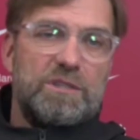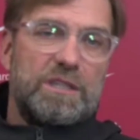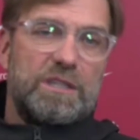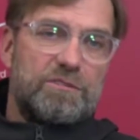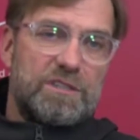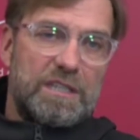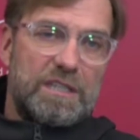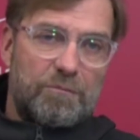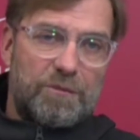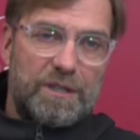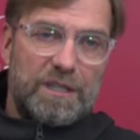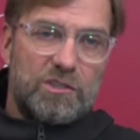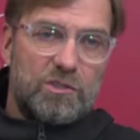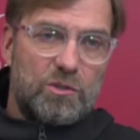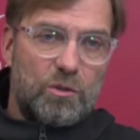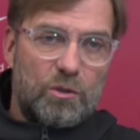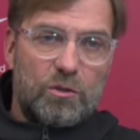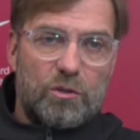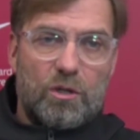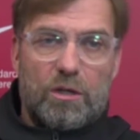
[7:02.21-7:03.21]
If something is
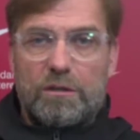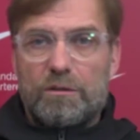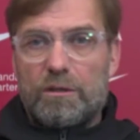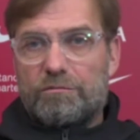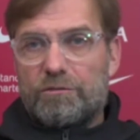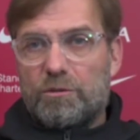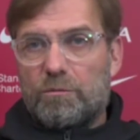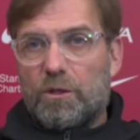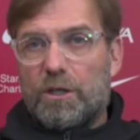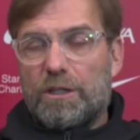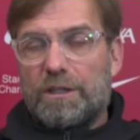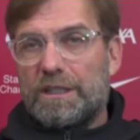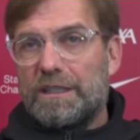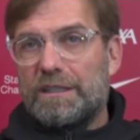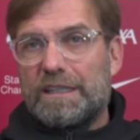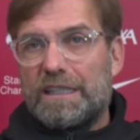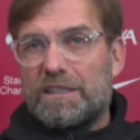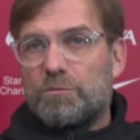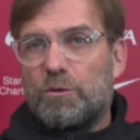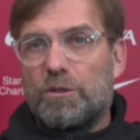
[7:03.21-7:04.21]
going wrong, you have to work on it.
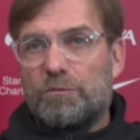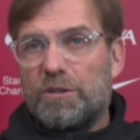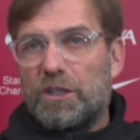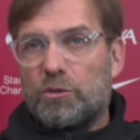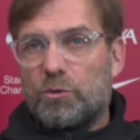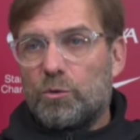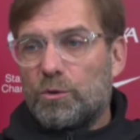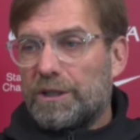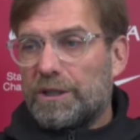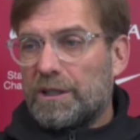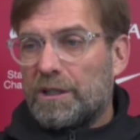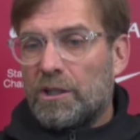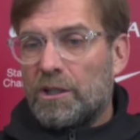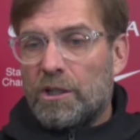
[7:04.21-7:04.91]
That's what we are doing.